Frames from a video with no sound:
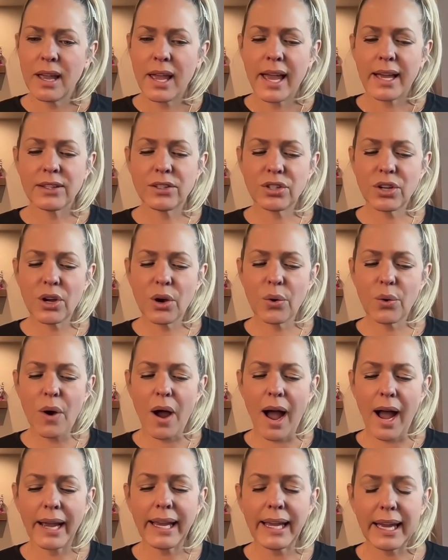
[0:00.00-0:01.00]
And so
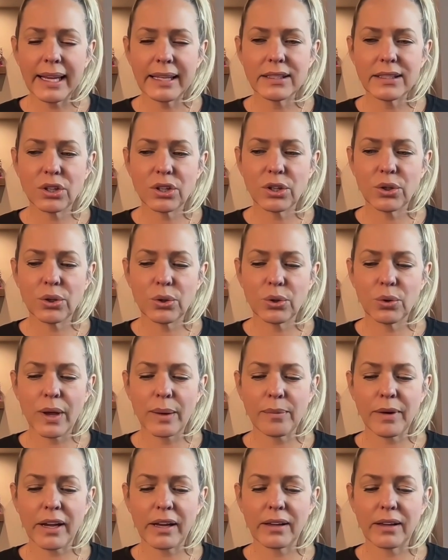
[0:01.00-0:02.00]
I had to, and
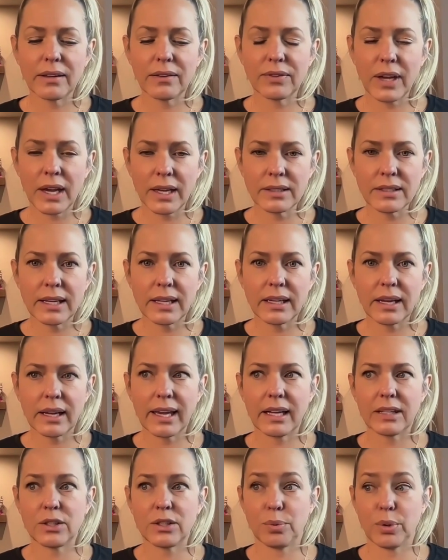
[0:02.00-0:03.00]
my fiance and I
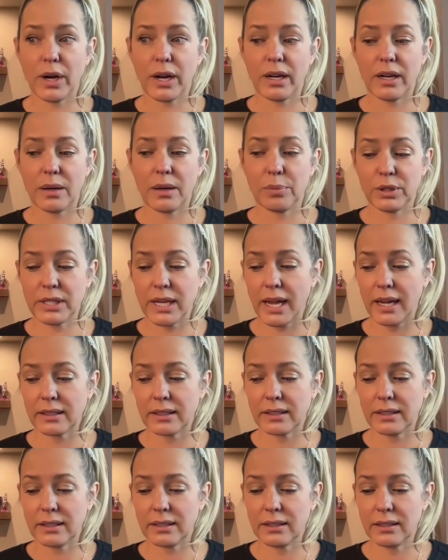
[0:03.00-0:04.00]
had to
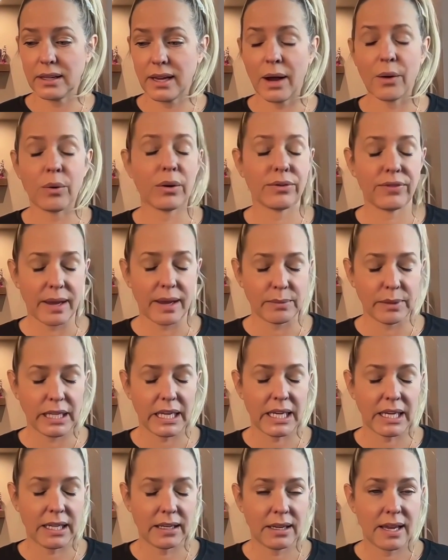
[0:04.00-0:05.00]
protect our
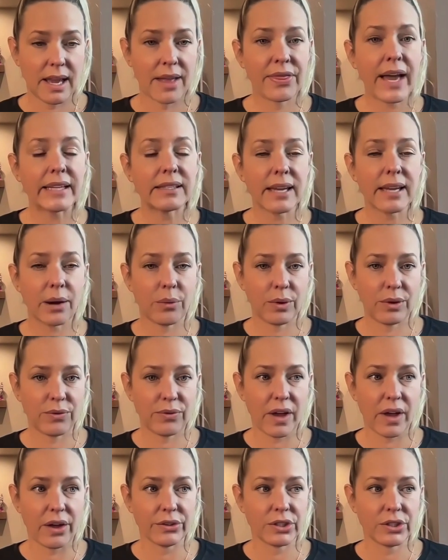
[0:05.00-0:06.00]
family. And that's how we
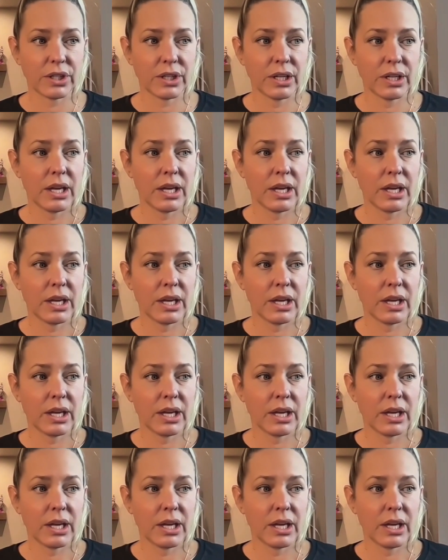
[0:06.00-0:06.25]
felt.